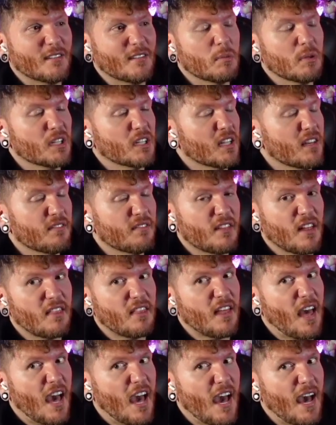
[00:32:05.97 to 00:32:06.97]
believe
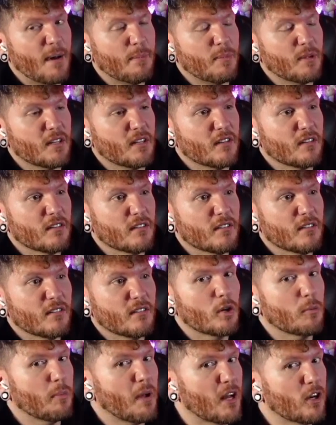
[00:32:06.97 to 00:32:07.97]
that that happened.
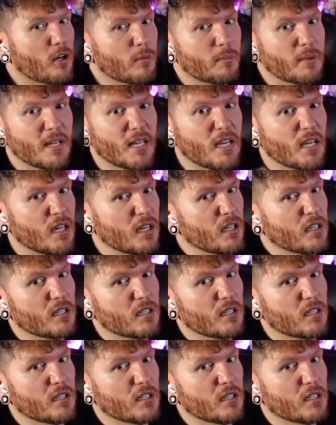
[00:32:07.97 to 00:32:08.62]
There better be